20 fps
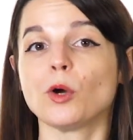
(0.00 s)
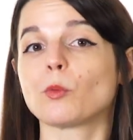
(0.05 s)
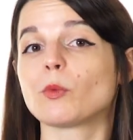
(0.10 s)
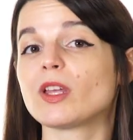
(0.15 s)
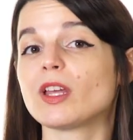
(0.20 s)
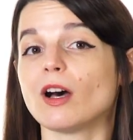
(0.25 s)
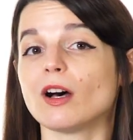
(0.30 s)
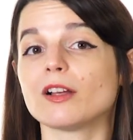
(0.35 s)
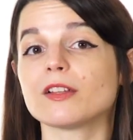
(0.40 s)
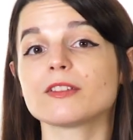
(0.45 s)

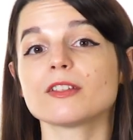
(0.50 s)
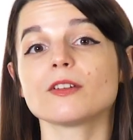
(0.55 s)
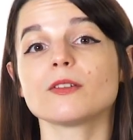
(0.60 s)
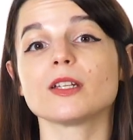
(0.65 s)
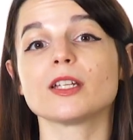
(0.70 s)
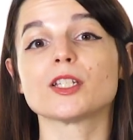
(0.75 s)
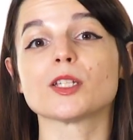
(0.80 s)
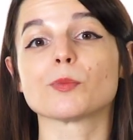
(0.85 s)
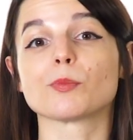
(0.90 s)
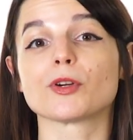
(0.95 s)
we also
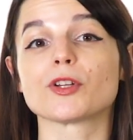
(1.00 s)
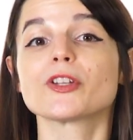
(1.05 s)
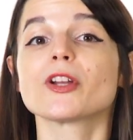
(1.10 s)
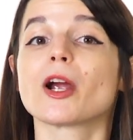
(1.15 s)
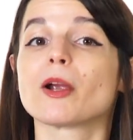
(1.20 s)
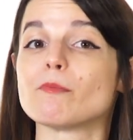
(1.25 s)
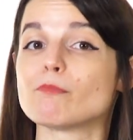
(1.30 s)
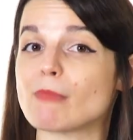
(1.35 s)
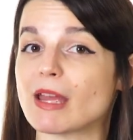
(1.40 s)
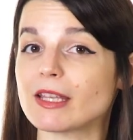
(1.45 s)
need to push
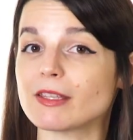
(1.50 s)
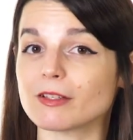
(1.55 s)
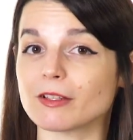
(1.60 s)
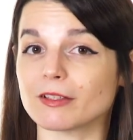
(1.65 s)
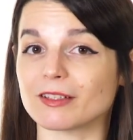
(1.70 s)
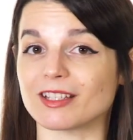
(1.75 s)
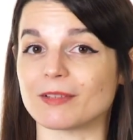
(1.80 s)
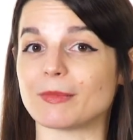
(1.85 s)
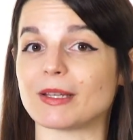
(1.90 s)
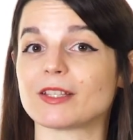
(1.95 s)
our
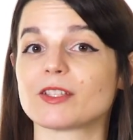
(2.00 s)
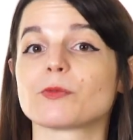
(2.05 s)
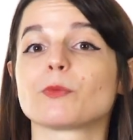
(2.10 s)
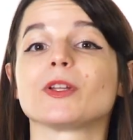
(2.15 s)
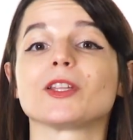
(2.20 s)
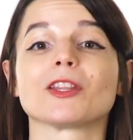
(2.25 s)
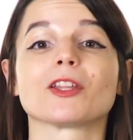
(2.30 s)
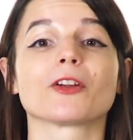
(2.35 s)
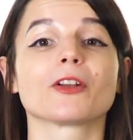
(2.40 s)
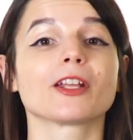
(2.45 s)
mental limits
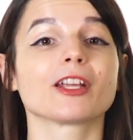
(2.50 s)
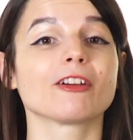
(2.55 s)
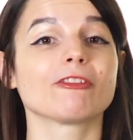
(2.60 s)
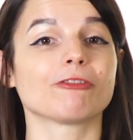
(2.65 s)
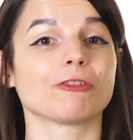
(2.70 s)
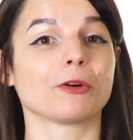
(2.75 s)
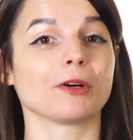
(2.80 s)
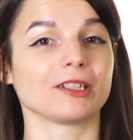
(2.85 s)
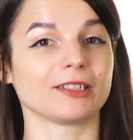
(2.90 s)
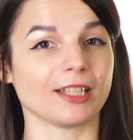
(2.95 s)
when learning a
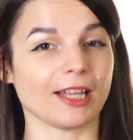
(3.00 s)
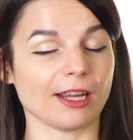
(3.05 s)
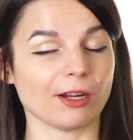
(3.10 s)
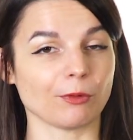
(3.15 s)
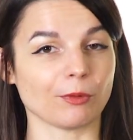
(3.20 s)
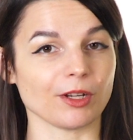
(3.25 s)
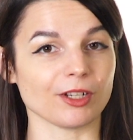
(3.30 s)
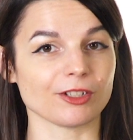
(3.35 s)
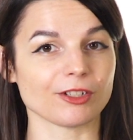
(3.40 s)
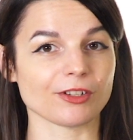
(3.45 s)
foreign
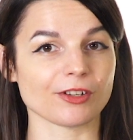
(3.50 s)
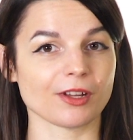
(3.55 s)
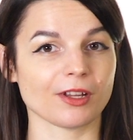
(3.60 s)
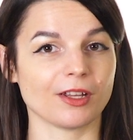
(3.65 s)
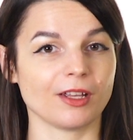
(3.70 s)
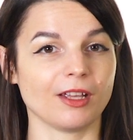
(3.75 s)
language.